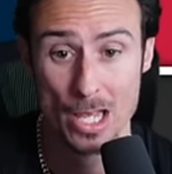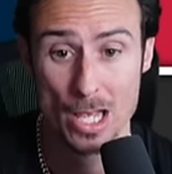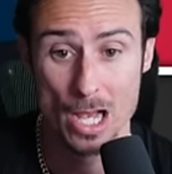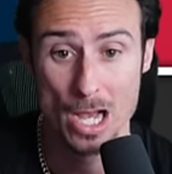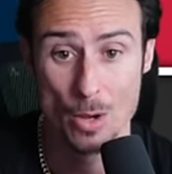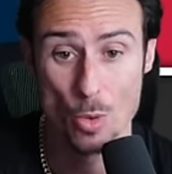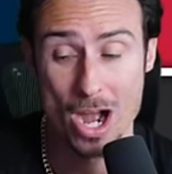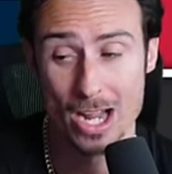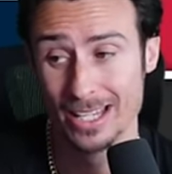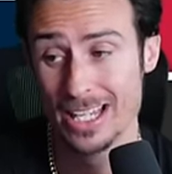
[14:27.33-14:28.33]
Uh, well,
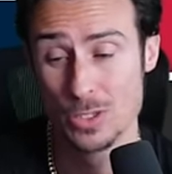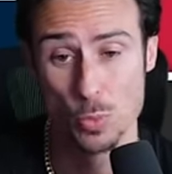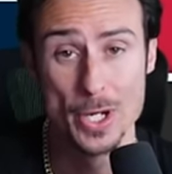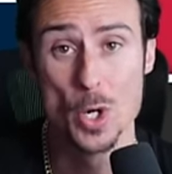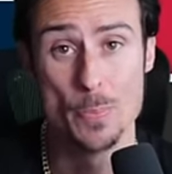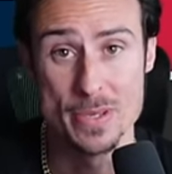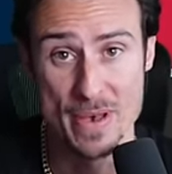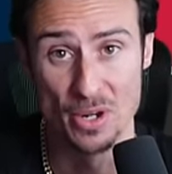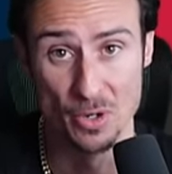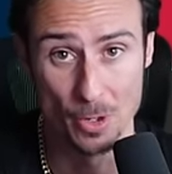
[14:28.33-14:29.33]
at least will be
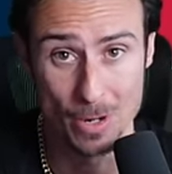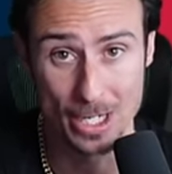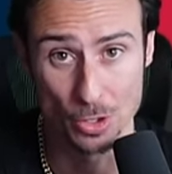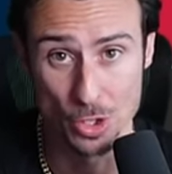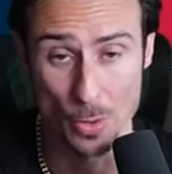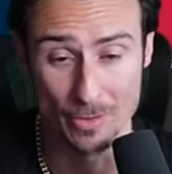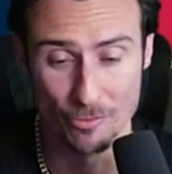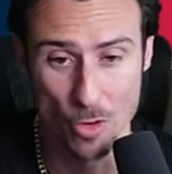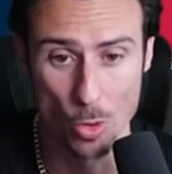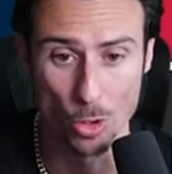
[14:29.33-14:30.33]
better in their record going
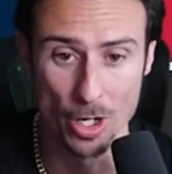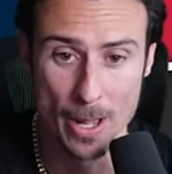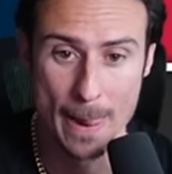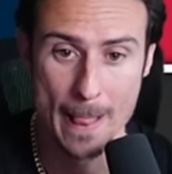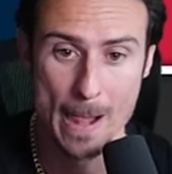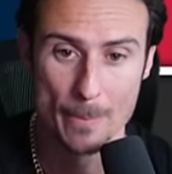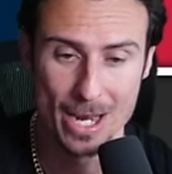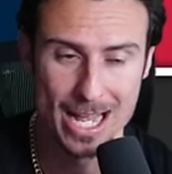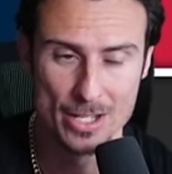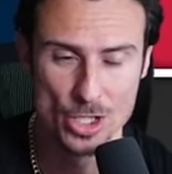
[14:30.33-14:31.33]
forward.
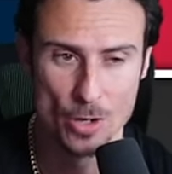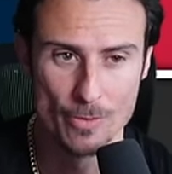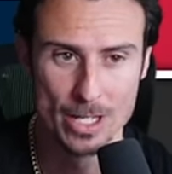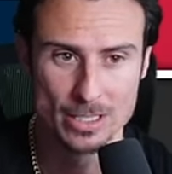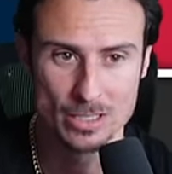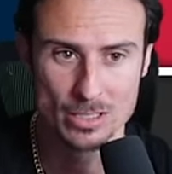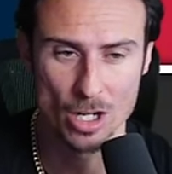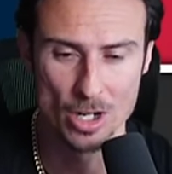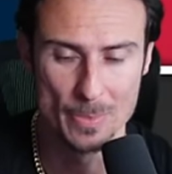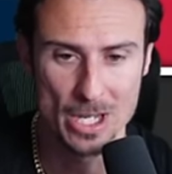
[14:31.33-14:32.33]
But uh, you know, it's
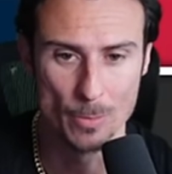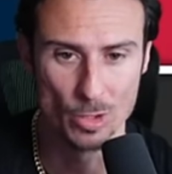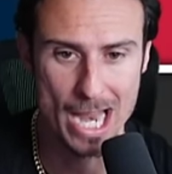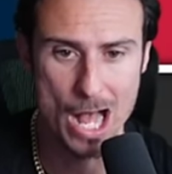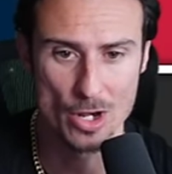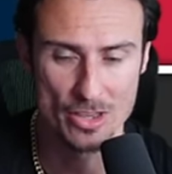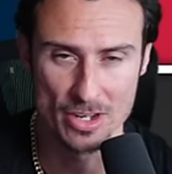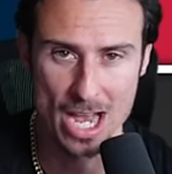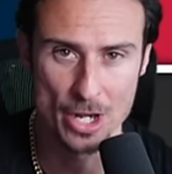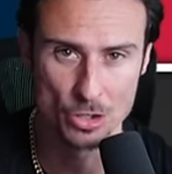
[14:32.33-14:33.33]
starting to become reality. The
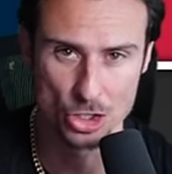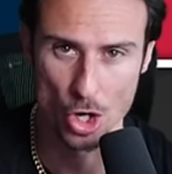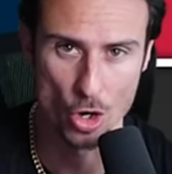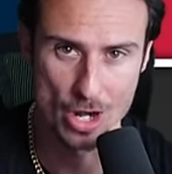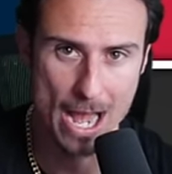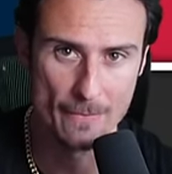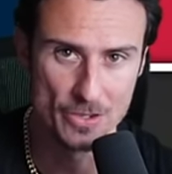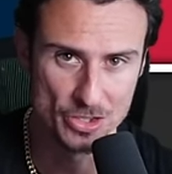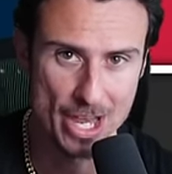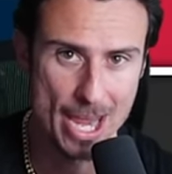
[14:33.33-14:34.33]
Niners just are not the
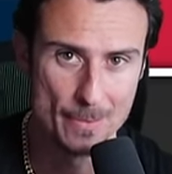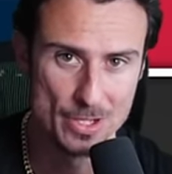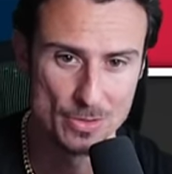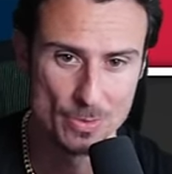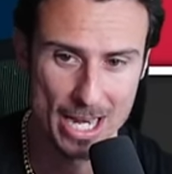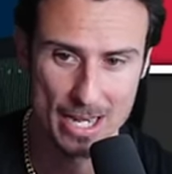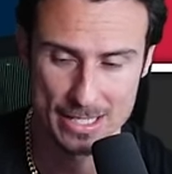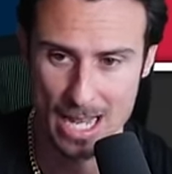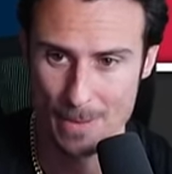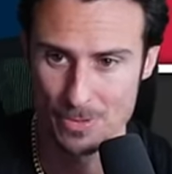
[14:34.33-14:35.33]
same. Is I mean, we got to
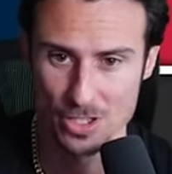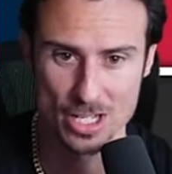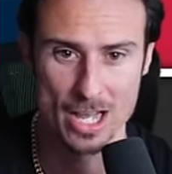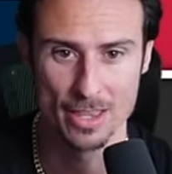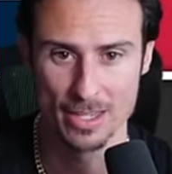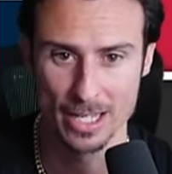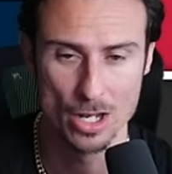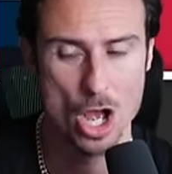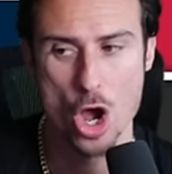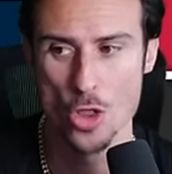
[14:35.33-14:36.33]
stop just kind of thinking,
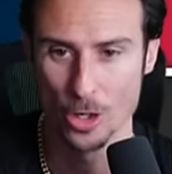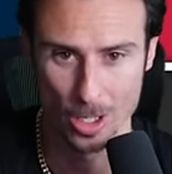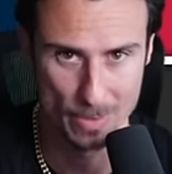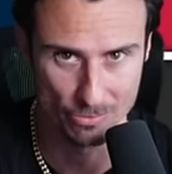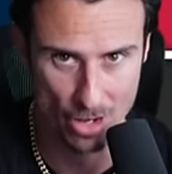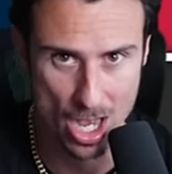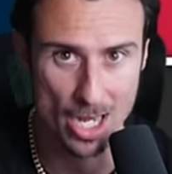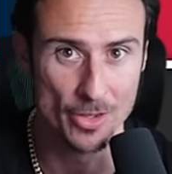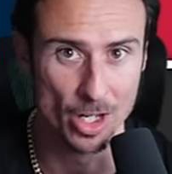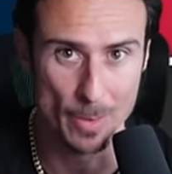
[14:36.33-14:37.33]
oh, they're going to be
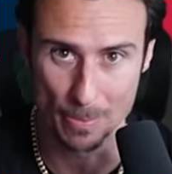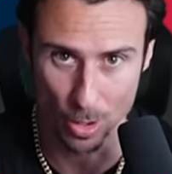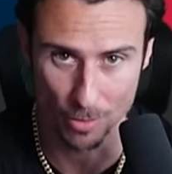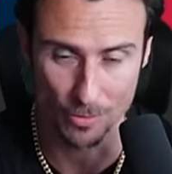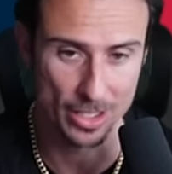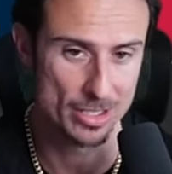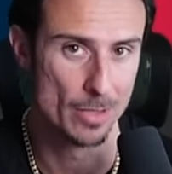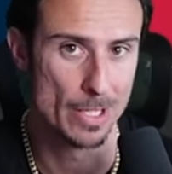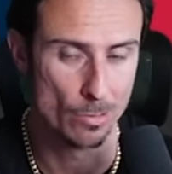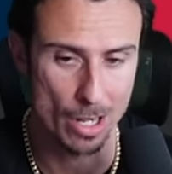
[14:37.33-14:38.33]
fine, they're going to be perfect, it's going
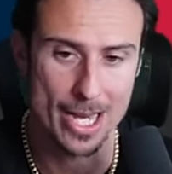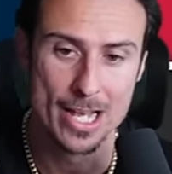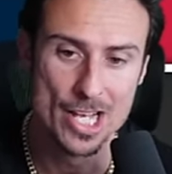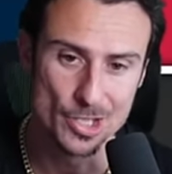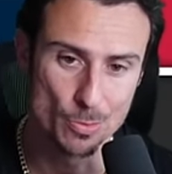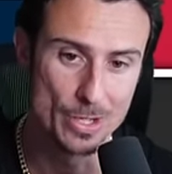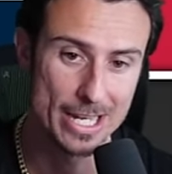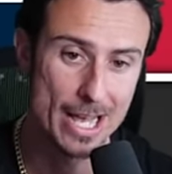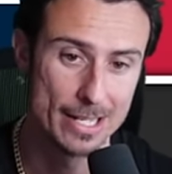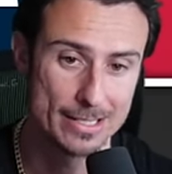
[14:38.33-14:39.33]
to be great. So we
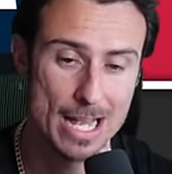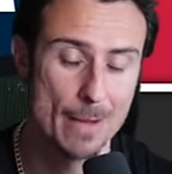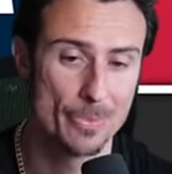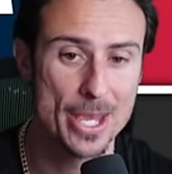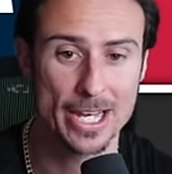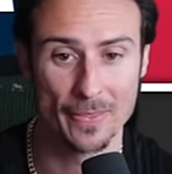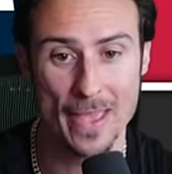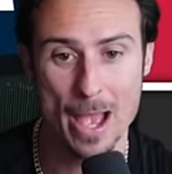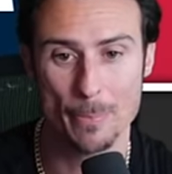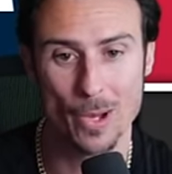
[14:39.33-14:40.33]
got to stop thinking
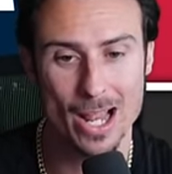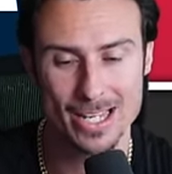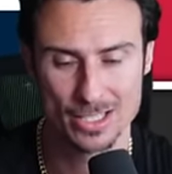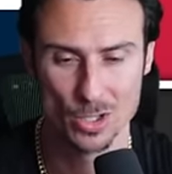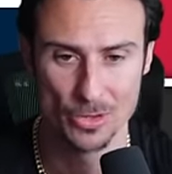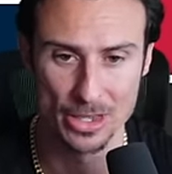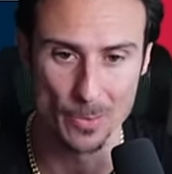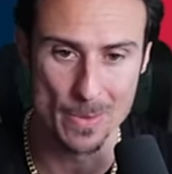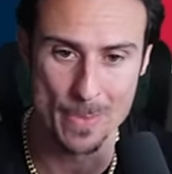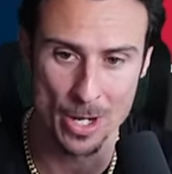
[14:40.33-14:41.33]
that. But I still think they'll
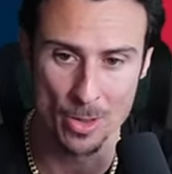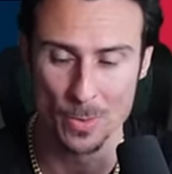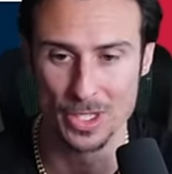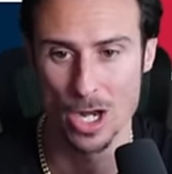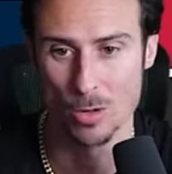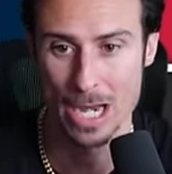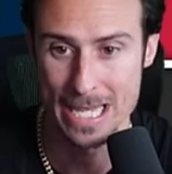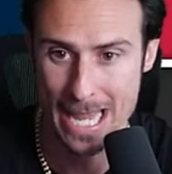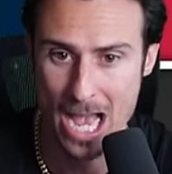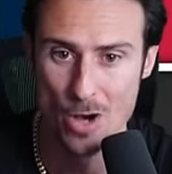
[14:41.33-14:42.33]
be better than what they are right
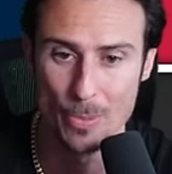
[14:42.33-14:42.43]
now.